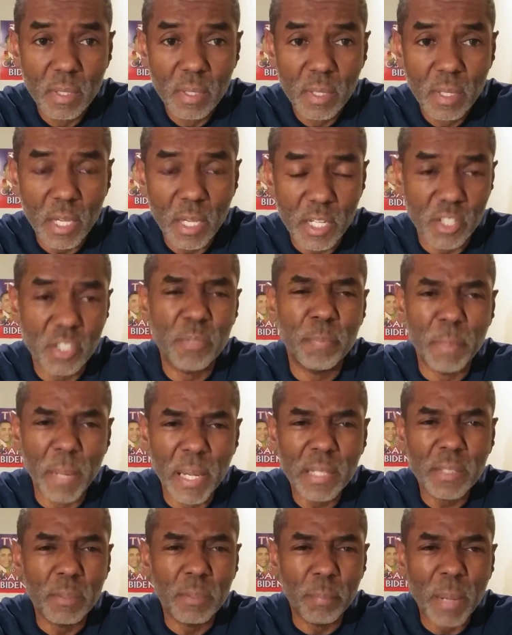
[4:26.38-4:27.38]
and
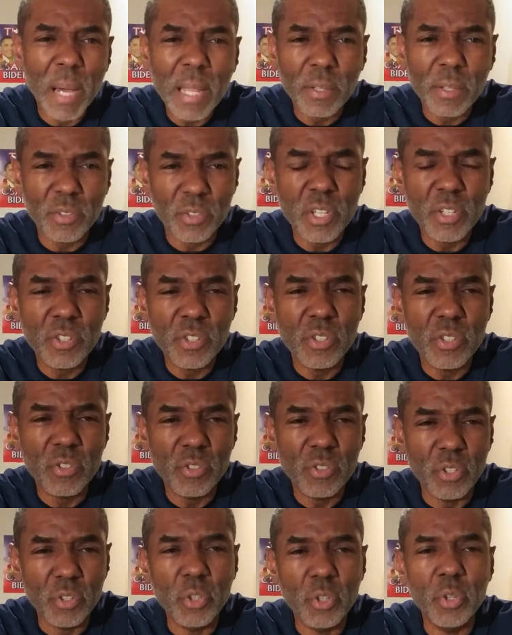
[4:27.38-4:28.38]
expect the politicians to
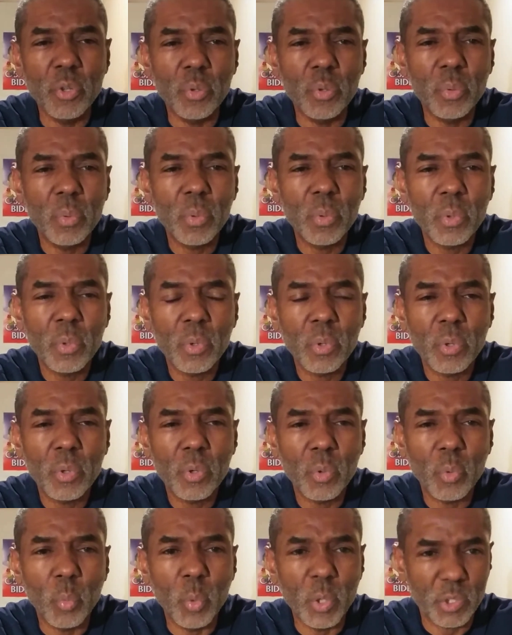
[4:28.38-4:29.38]
do
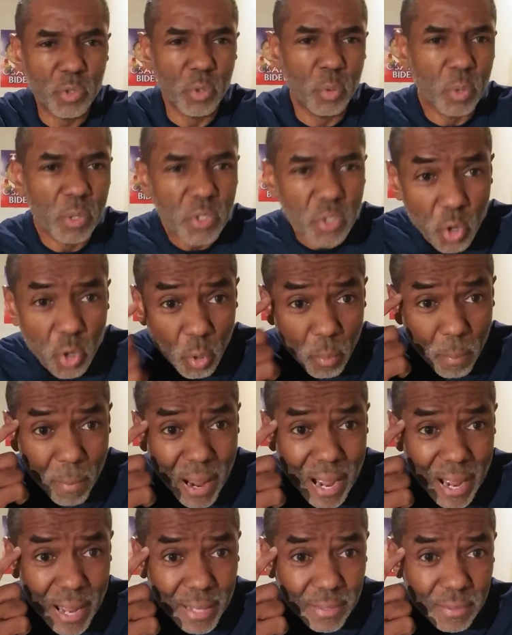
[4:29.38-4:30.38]
what's on your
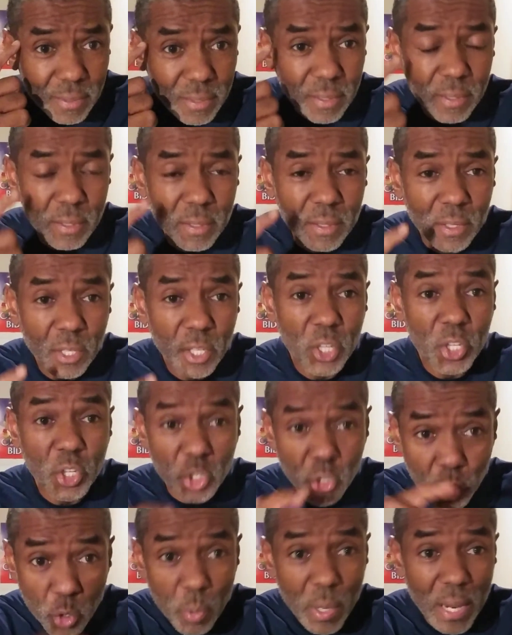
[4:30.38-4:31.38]
mind.
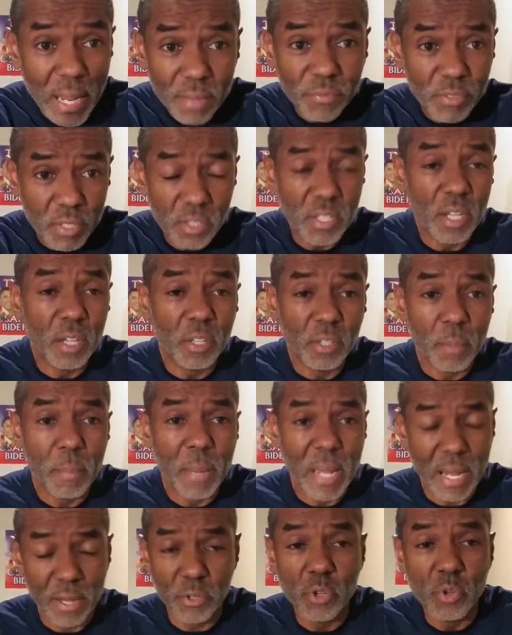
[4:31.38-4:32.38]
You have to tell them
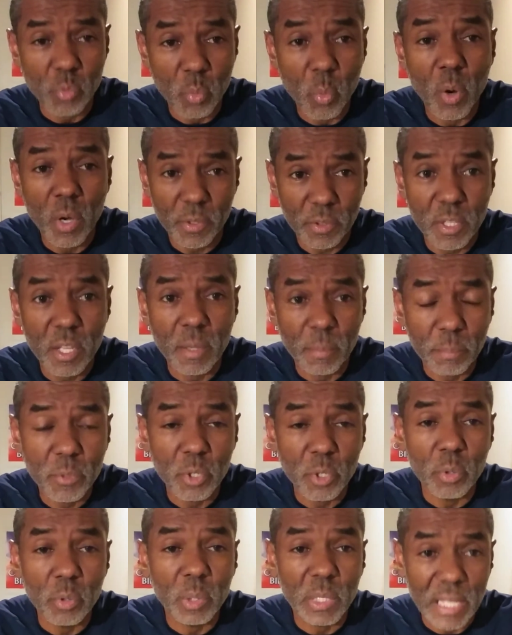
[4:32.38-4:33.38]
how you want them
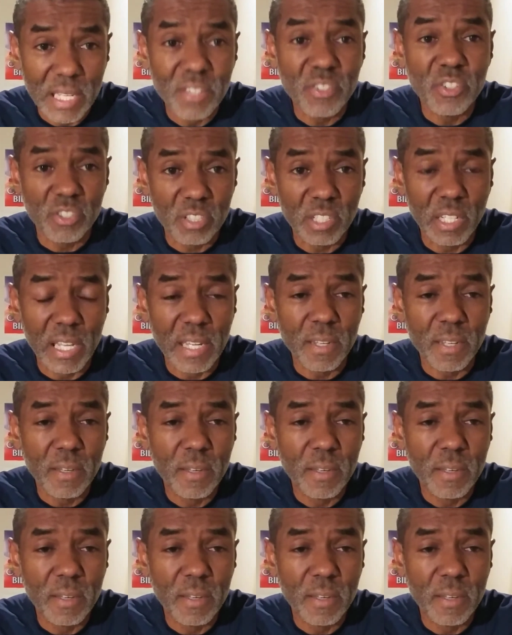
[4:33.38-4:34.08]
to legislate.